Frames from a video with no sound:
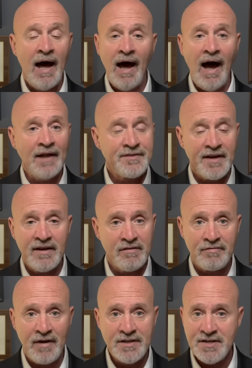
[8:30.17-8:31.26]
I'll tell you,
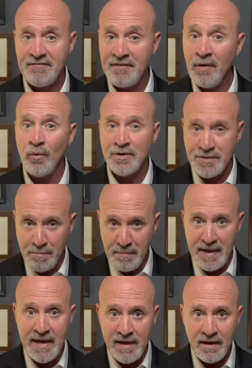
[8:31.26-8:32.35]
friends, if it was
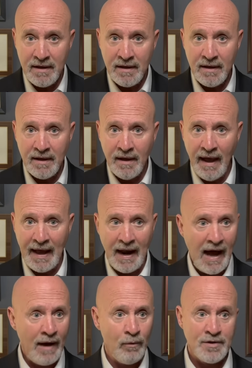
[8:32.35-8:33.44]
me and
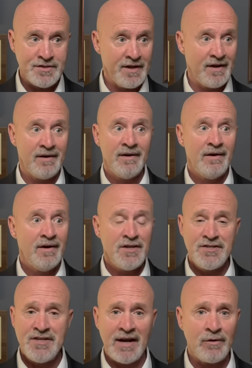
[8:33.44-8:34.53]
I was a
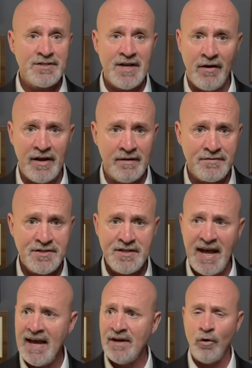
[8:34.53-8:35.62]
Secretary of
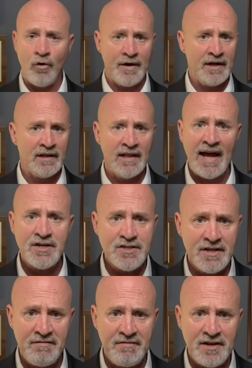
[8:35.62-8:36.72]
State or an election
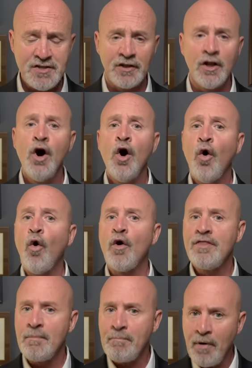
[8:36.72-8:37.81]
official or
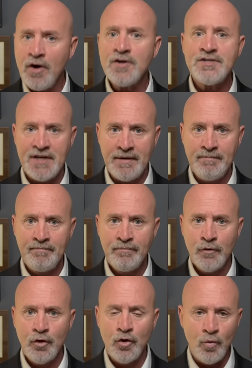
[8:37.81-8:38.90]
the person
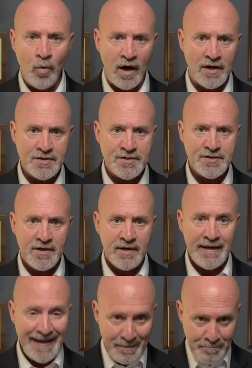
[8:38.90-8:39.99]
who was
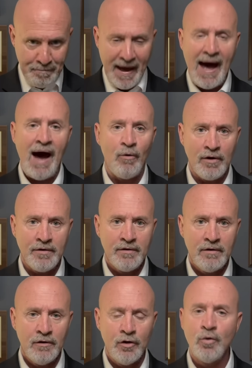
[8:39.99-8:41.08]
empowered,
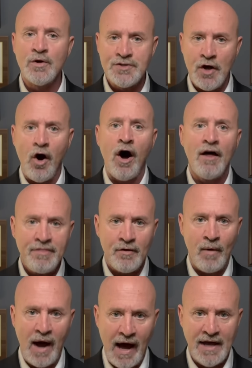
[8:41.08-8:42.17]
who was
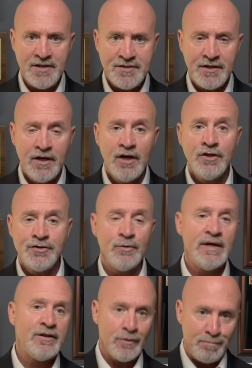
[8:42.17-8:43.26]
authorized to
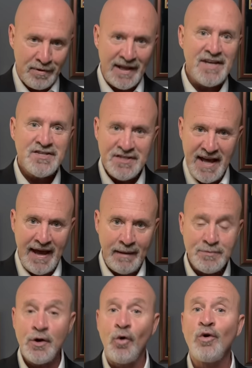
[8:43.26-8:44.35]
either place
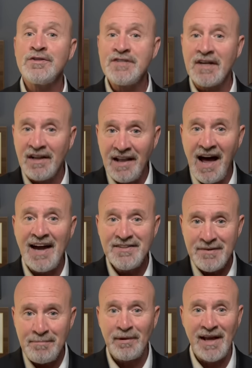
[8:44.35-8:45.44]
names or decline to
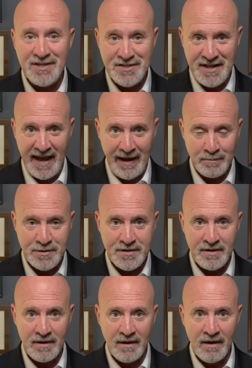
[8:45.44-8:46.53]
place names
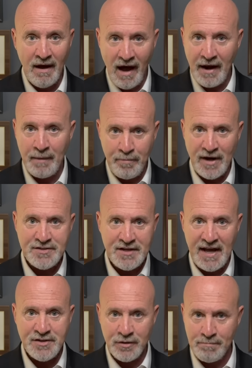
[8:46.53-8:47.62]
on a
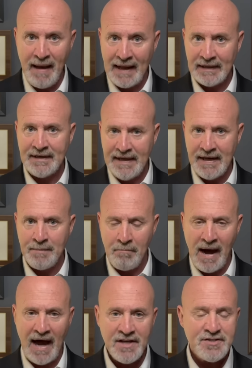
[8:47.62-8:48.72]
presidential ballot in
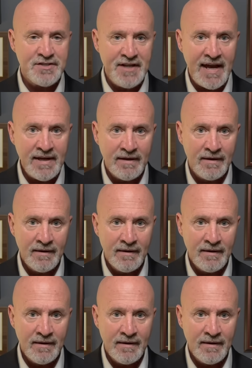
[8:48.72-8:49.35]
my state,